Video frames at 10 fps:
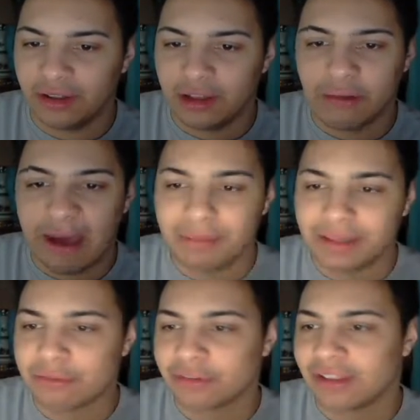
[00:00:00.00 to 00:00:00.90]
Wow, but
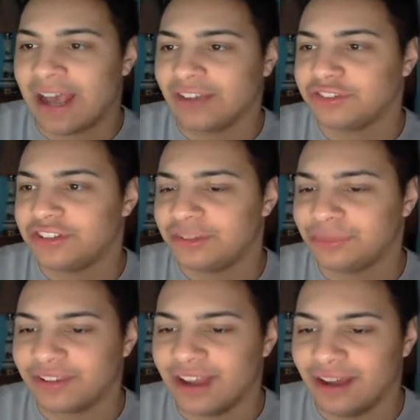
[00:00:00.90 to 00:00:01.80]
there was actually some
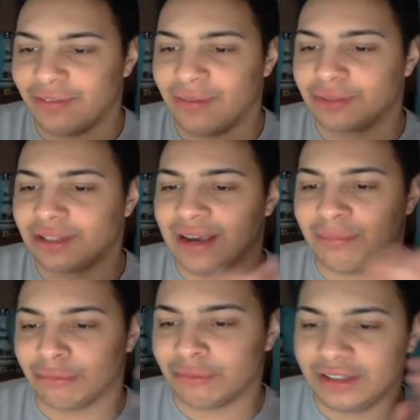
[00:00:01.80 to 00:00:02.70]
stuff.
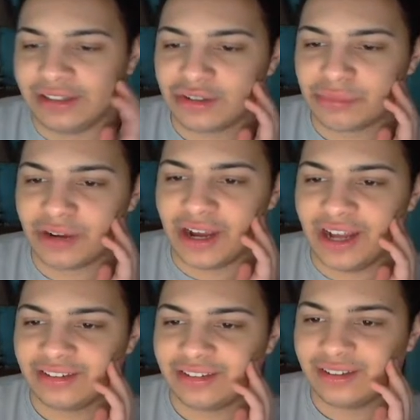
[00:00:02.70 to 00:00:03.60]
I'm really
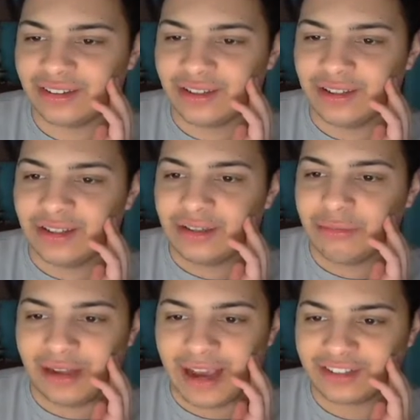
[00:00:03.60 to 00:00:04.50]
surprised.
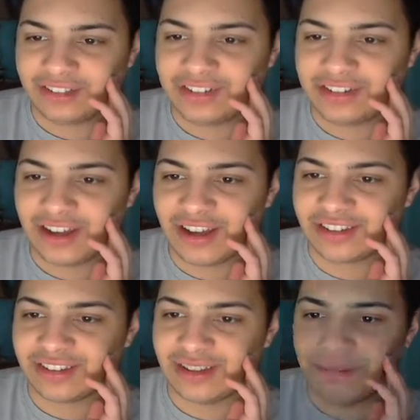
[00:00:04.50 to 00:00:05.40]
We actually saw
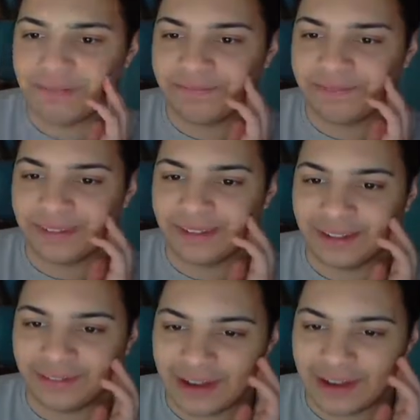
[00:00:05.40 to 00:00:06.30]
some of how